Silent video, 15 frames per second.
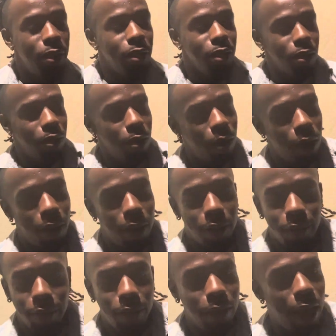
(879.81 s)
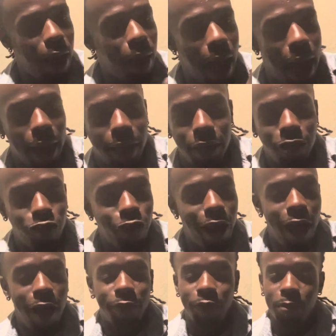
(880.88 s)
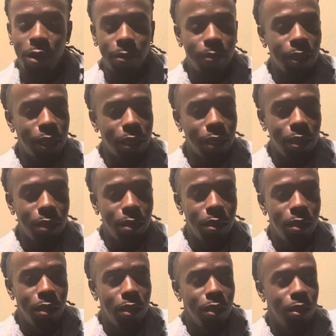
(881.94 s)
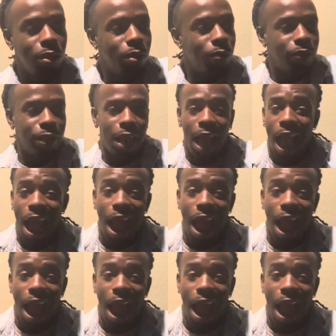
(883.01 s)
I can drive them up there. You know what I'm saying?